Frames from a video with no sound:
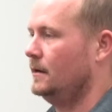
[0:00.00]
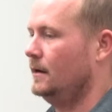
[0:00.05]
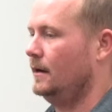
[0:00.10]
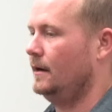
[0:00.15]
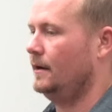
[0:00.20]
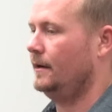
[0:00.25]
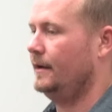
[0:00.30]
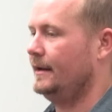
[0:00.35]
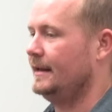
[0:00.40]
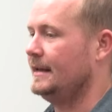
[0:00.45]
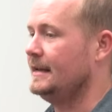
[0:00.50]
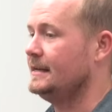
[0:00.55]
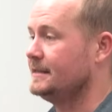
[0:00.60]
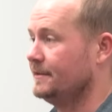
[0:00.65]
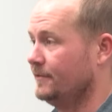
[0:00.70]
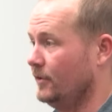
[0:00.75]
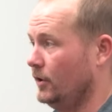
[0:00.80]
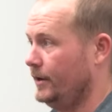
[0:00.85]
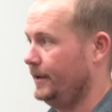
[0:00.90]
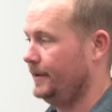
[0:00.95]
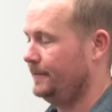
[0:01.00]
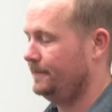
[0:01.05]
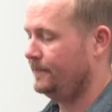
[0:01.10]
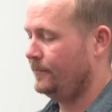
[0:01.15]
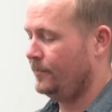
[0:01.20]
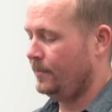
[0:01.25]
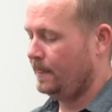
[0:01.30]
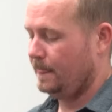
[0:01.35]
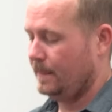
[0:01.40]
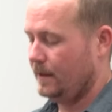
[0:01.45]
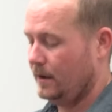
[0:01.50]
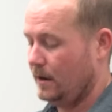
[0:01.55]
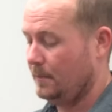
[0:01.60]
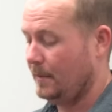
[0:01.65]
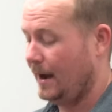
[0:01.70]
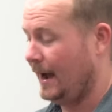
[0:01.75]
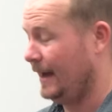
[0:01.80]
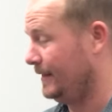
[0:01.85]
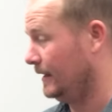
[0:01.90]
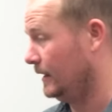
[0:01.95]
uh, adhesive on it.
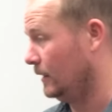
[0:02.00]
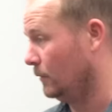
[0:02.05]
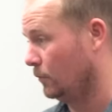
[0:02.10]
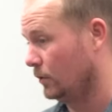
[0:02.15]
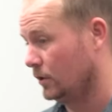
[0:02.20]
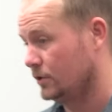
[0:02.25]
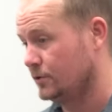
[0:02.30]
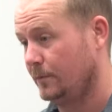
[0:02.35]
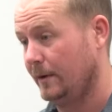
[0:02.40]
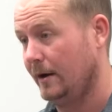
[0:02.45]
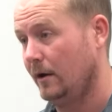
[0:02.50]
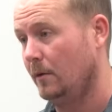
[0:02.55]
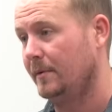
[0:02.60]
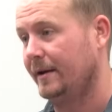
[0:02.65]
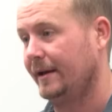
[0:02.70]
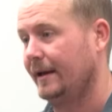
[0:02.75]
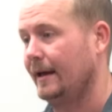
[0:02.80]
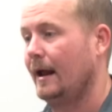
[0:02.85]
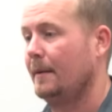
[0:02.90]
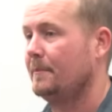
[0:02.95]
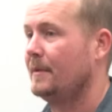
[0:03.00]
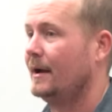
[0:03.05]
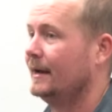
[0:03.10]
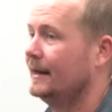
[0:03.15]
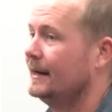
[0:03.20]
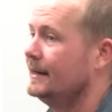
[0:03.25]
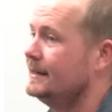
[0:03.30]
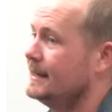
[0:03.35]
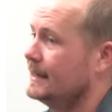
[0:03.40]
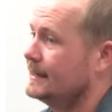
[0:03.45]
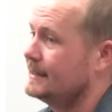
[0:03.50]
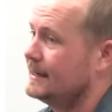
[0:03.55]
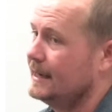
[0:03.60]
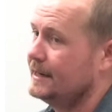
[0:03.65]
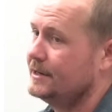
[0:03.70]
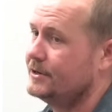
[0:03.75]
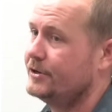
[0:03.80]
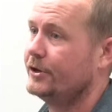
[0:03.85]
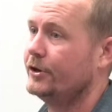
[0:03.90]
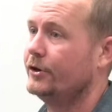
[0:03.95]
Um, I think it works well, but again, I'm not going to
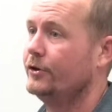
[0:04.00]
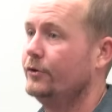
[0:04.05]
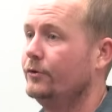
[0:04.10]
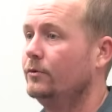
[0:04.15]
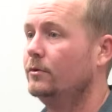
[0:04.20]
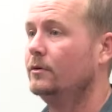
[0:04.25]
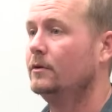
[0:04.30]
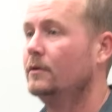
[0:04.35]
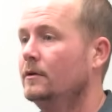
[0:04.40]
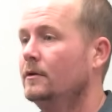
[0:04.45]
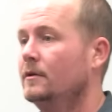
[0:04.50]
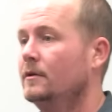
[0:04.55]
dictate to you